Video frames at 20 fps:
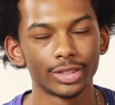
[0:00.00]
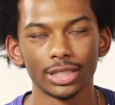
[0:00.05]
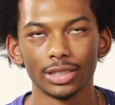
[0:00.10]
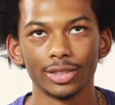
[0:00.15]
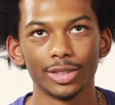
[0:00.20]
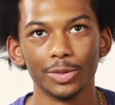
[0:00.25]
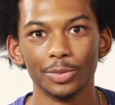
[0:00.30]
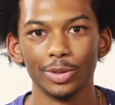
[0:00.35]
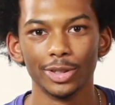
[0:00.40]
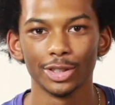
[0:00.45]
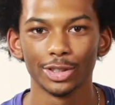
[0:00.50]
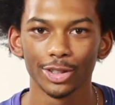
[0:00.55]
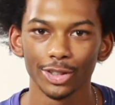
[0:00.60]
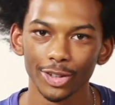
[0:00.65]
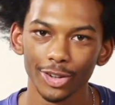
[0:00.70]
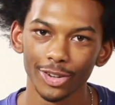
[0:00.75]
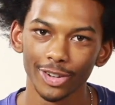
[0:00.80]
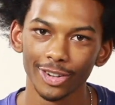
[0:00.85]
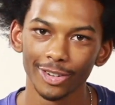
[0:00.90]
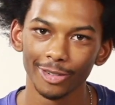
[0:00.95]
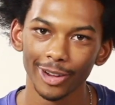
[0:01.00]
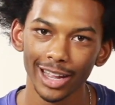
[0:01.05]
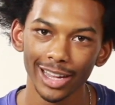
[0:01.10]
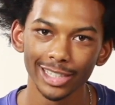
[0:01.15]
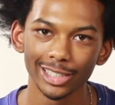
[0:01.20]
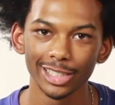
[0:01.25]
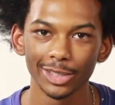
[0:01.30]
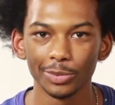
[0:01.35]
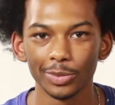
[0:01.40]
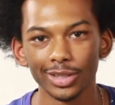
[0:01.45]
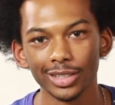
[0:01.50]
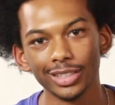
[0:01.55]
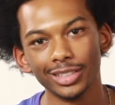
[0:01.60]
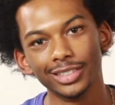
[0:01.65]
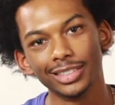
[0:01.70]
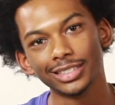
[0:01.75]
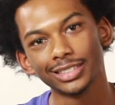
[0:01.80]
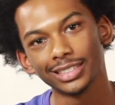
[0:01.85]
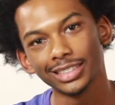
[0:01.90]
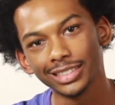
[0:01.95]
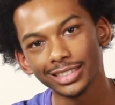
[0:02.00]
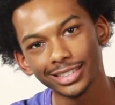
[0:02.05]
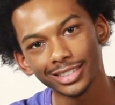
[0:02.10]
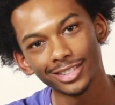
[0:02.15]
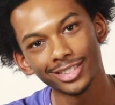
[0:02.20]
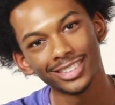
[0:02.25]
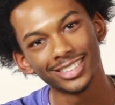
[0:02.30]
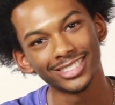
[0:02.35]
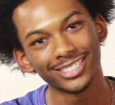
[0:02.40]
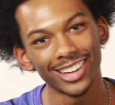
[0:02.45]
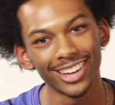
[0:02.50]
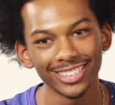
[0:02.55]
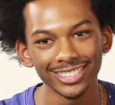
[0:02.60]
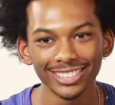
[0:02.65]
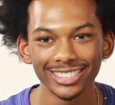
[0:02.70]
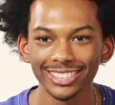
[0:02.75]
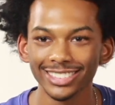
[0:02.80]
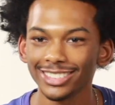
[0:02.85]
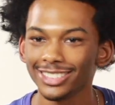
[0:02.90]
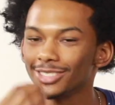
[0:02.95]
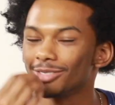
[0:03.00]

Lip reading: You put sugar on the rice, you put a little seasoning on the sausage.